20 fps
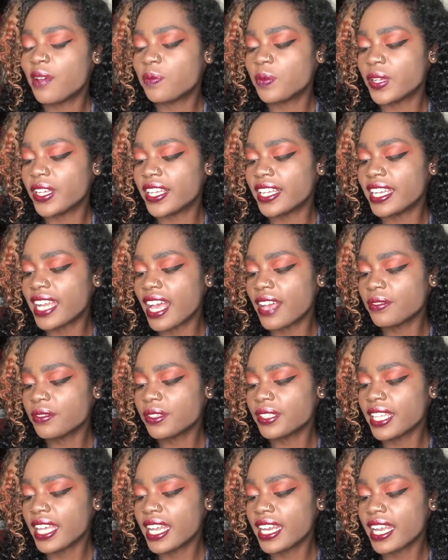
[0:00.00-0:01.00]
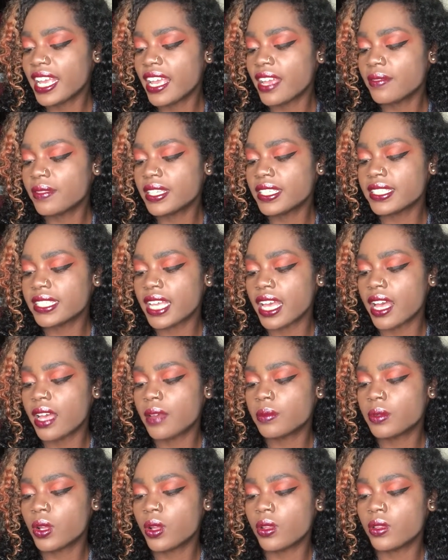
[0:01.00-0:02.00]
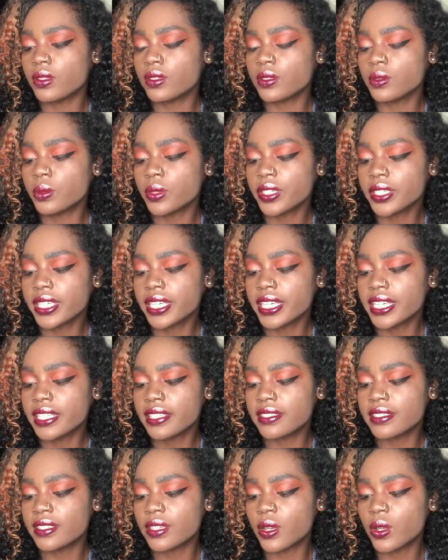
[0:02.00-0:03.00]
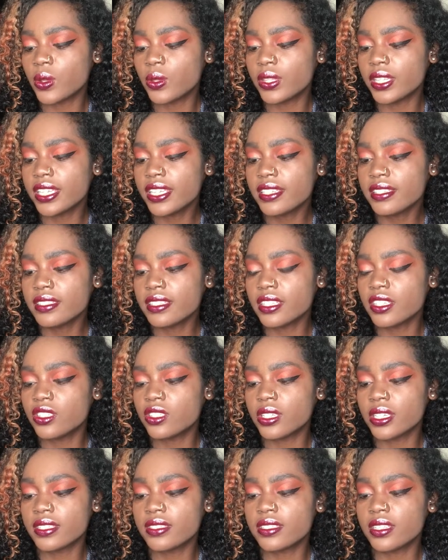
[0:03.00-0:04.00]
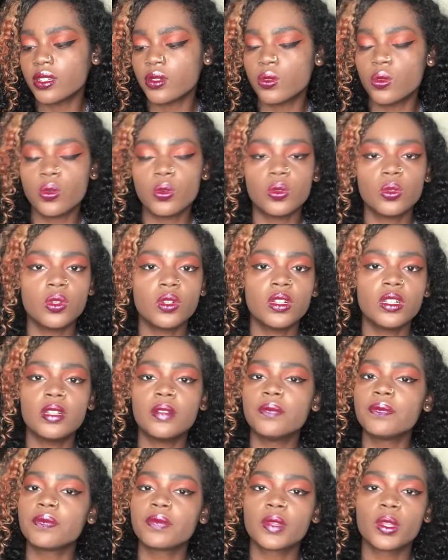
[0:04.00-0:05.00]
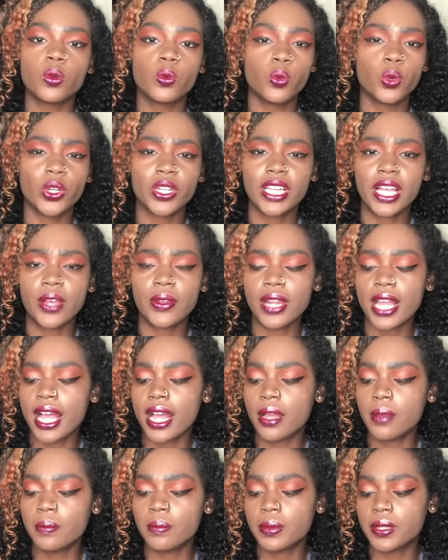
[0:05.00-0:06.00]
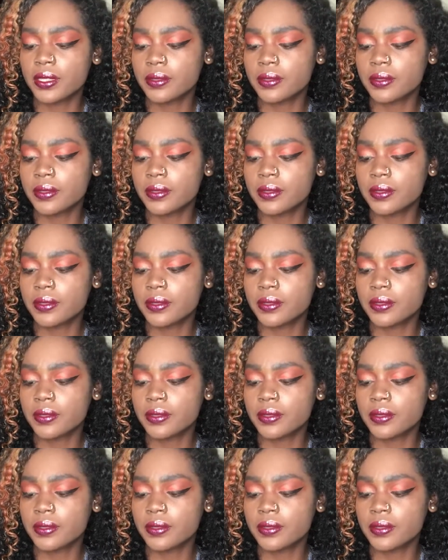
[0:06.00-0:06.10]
But after that, I have this app called Sworkit. So this is just a cool workout app.